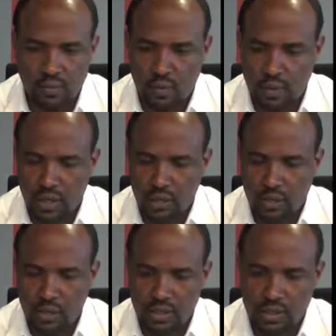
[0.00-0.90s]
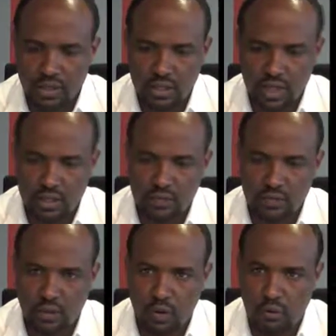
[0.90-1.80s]
compared with the size
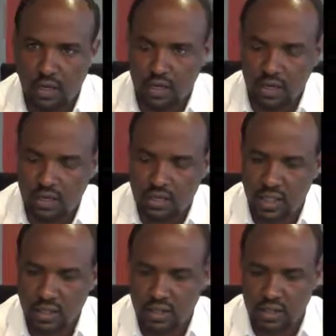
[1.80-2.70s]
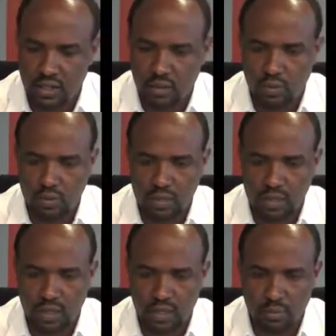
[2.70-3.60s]
of the command area that they could
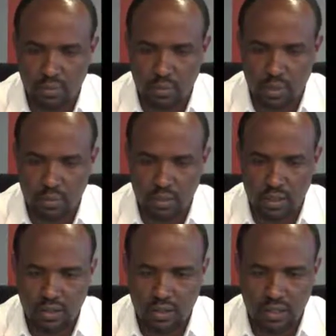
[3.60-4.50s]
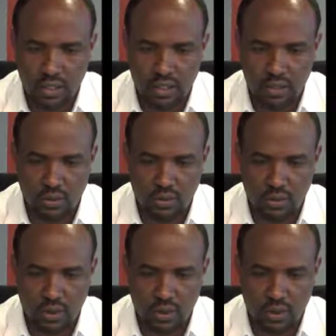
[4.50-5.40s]
irrigate. But in Spate, large
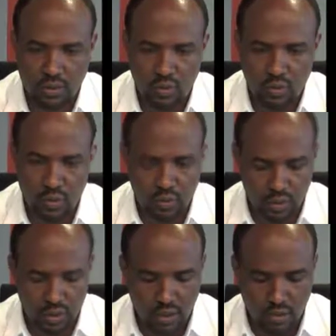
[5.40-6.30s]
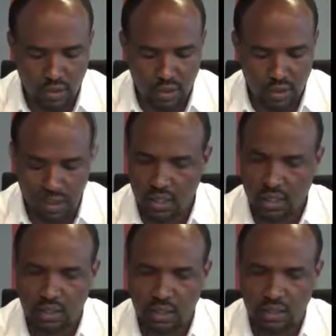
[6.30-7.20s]
cross section compared with the command area
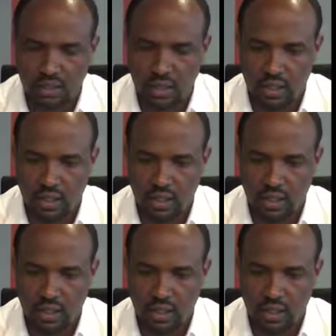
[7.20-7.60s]
that they